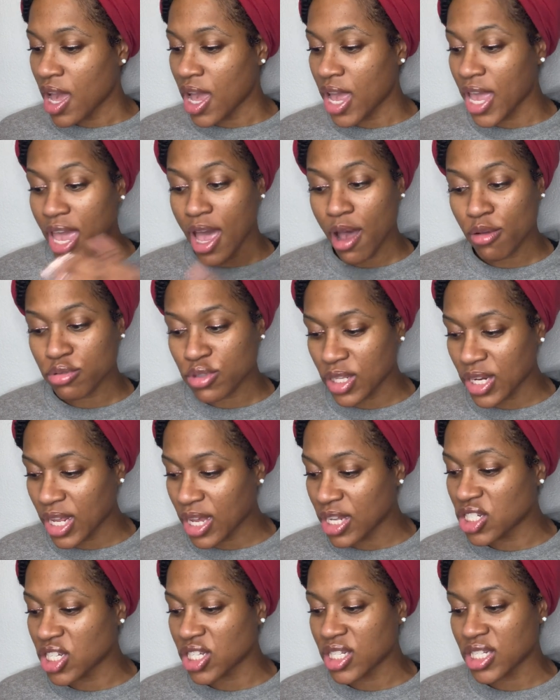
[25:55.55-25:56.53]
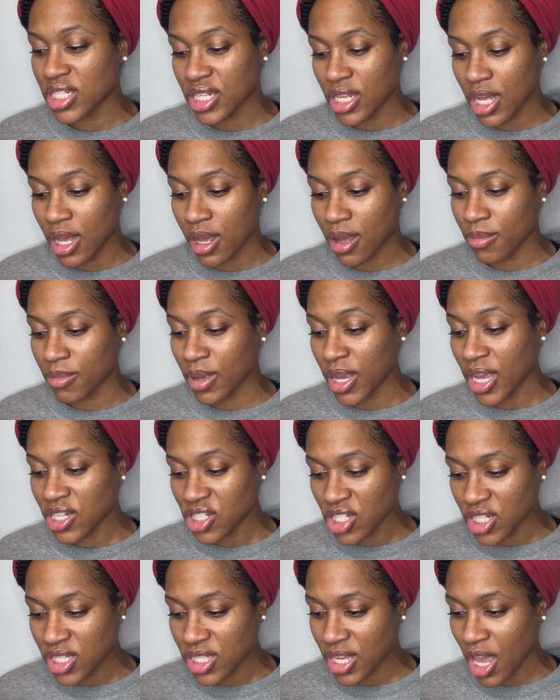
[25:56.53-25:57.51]
It helps an itchy um,
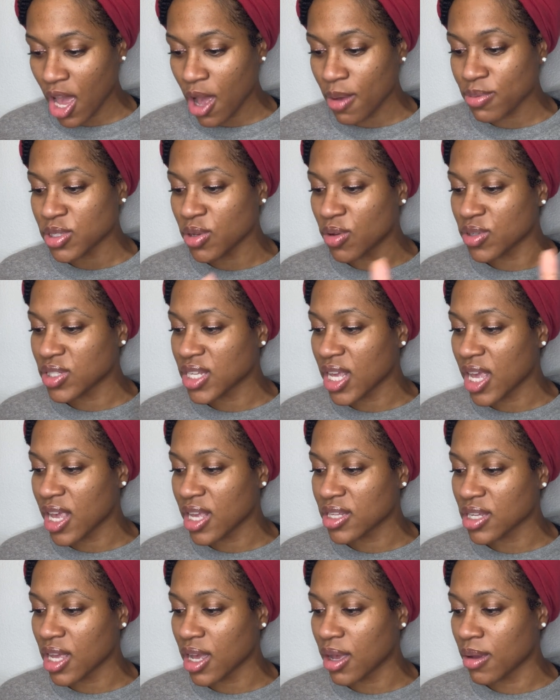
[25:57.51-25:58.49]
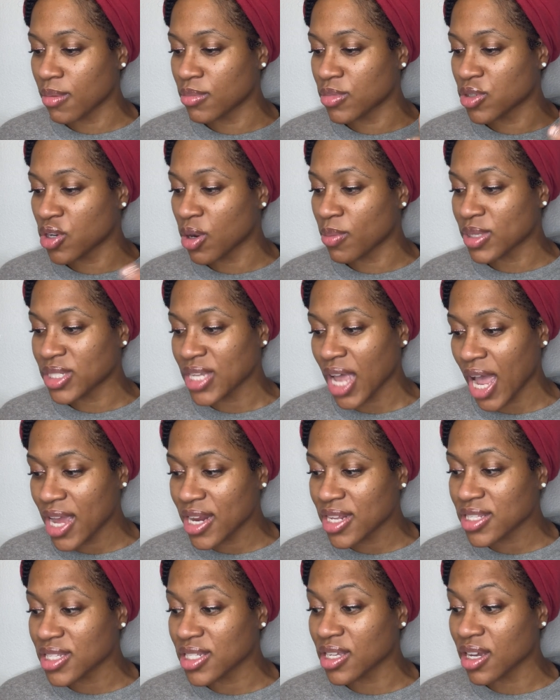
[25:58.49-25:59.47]
itchy scalp. So it says um,
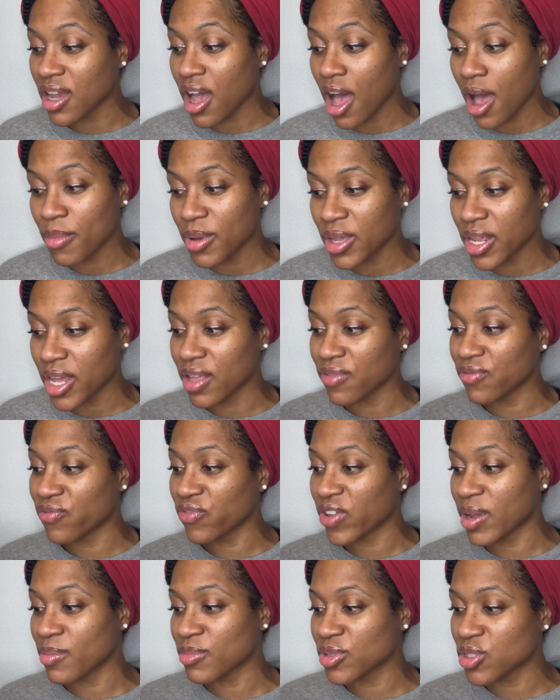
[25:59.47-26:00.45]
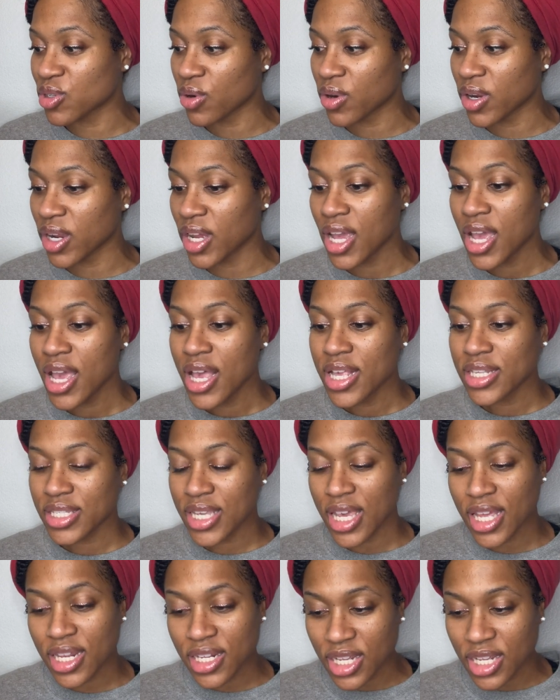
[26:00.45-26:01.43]
dermatitis is a common inflammatory skin